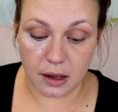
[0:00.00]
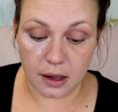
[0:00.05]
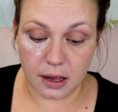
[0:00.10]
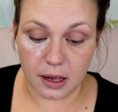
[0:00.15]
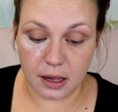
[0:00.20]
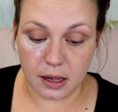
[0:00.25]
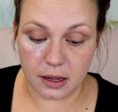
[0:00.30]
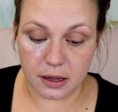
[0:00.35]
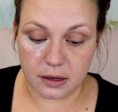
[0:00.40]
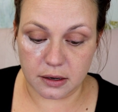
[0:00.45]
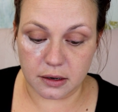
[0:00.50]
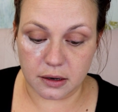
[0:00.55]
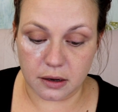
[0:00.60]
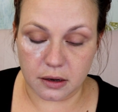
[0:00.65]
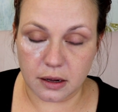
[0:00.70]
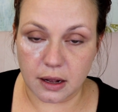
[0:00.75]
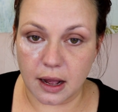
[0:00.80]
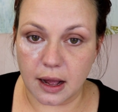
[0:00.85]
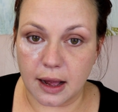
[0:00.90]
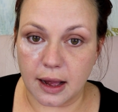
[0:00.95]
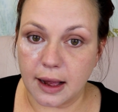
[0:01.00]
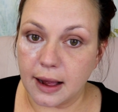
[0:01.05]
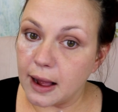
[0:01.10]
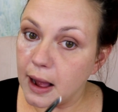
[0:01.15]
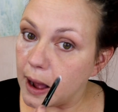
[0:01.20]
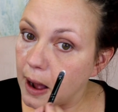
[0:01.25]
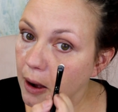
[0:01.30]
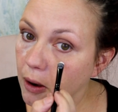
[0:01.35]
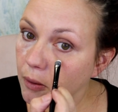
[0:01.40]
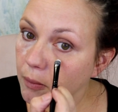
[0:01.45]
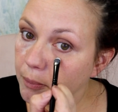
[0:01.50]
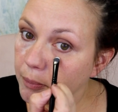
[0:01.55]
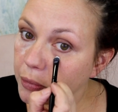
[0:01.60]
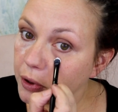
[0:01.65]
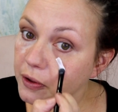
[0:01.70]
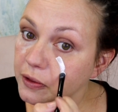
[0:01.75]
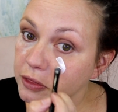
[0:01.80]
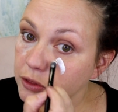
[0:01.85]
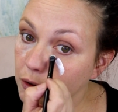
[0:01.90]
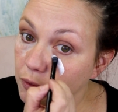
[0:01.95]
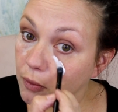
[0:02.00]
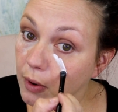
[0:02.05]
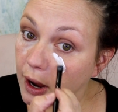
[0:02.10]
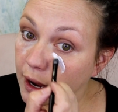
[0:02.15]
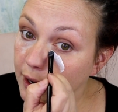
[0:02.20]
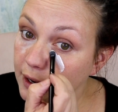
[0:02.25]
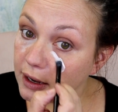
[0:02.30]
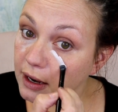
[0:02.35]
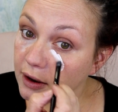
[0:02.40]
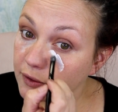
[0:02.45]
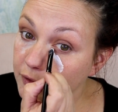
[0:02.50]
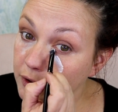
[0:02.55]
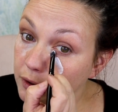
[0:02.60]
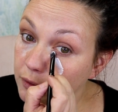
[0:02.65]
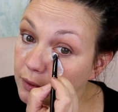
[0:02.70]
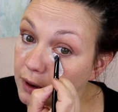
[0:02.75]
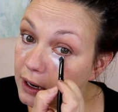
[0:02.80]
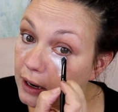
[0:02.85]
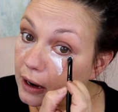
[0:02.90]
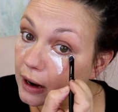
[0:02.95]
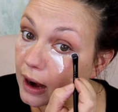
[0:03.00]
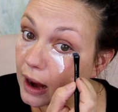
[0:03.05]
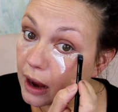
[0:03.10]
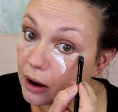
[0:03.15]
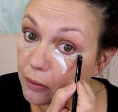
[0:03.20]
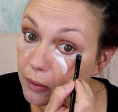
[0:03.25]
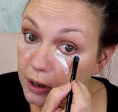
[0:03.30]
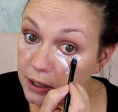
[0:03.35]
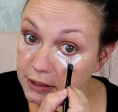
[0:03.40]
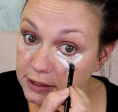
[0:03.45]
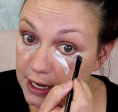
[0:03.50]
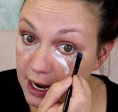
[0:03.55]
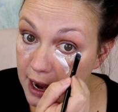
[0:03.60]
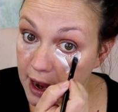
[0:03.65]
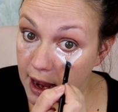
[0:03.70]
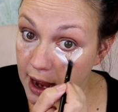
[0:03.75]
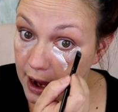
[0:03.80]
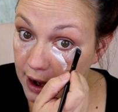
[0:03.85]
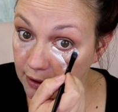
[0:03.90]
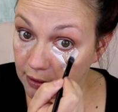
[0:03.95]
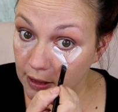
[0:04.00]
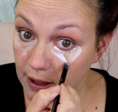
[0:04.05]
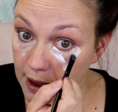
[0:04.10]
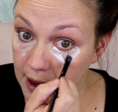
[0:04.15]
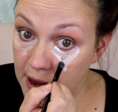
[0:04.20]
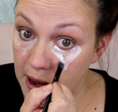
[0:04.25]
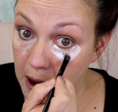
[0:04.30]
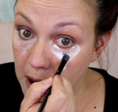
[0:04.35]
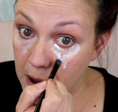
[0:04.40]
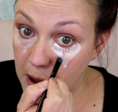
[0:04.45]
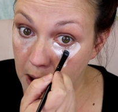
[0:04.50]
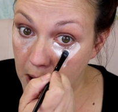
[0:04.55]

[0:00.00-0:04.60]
And I put the white everywhere I want to highlight.